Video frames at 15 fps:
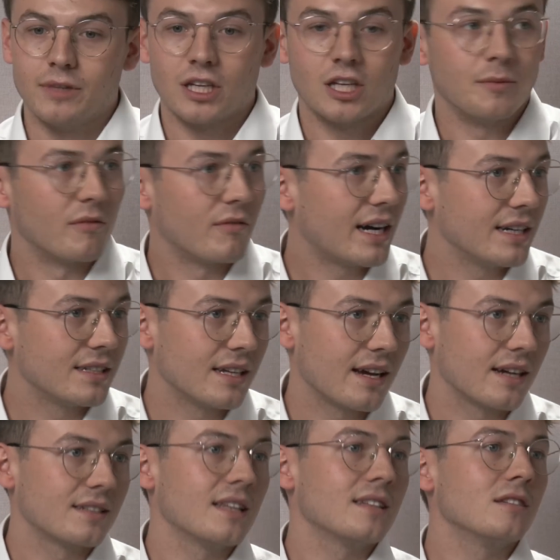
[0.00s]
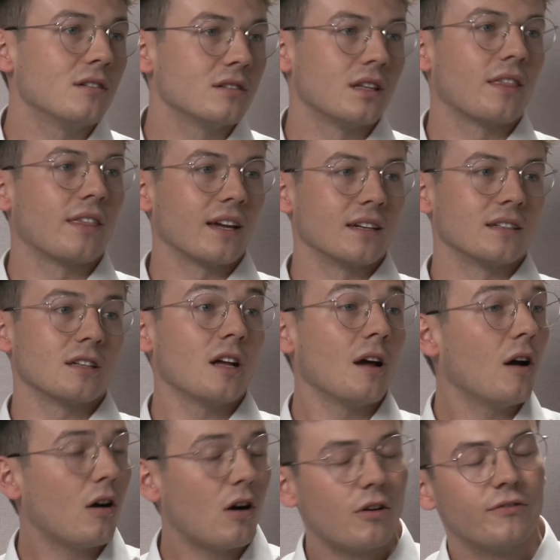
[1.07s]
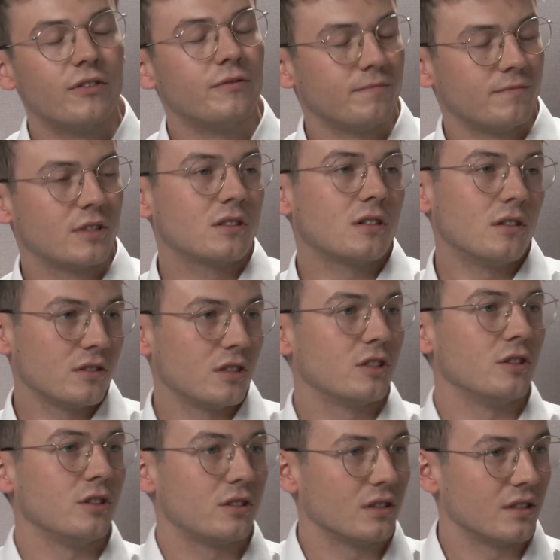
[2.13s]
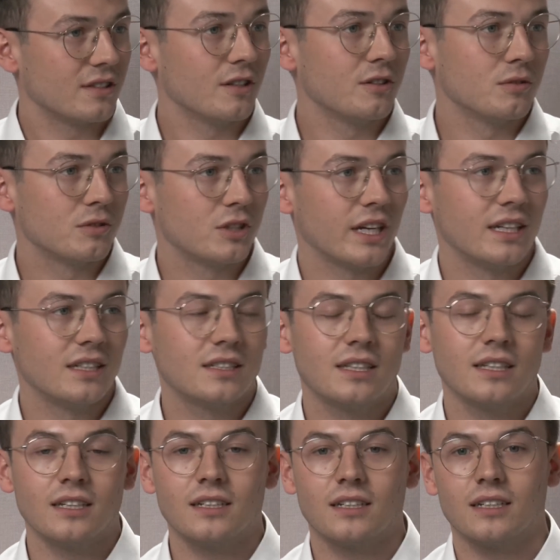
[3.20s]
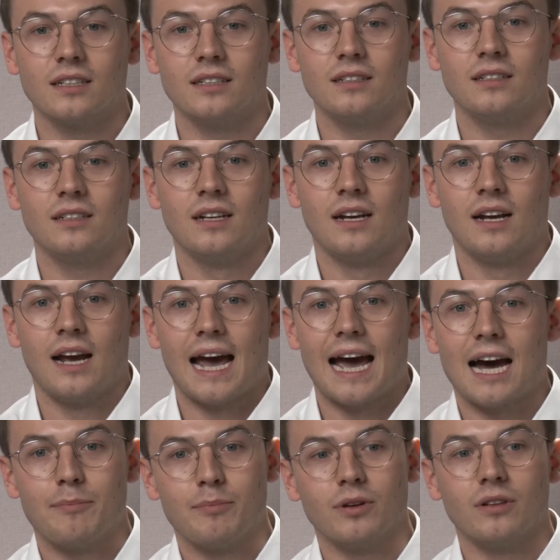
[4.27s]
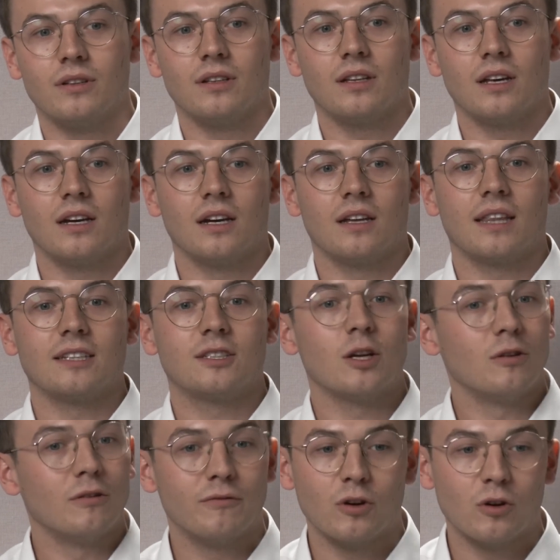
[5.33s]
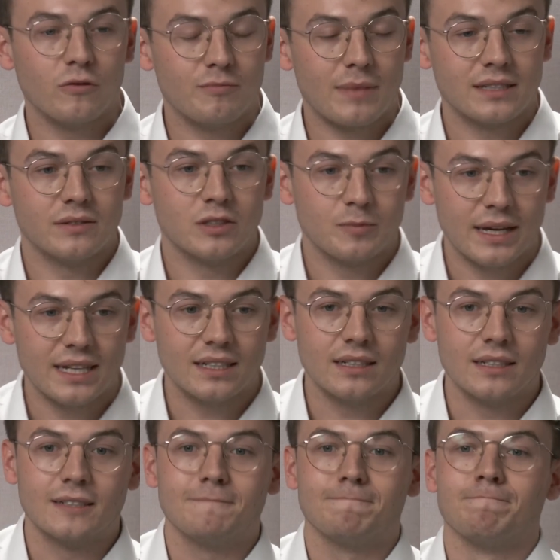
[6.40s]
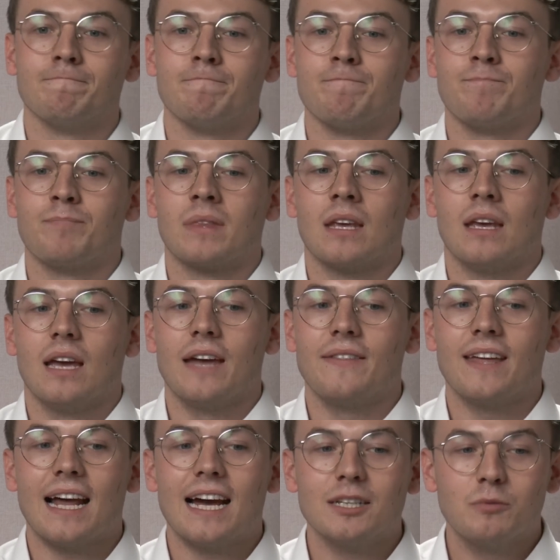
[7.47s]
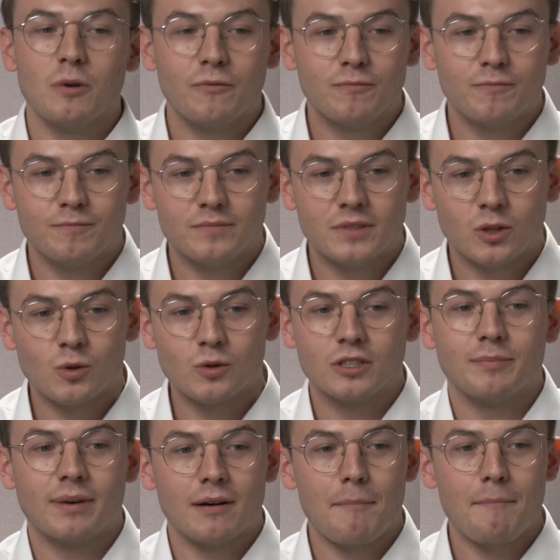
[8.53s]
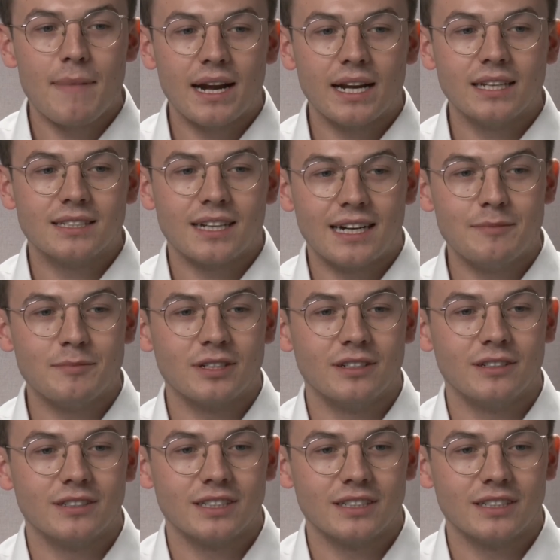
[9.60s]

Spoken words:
the Human Rights Act. There's lots of things, often constitutional and social change, that can happen that don't involve massive spending. And then, as we've talked about many times, Anoosh,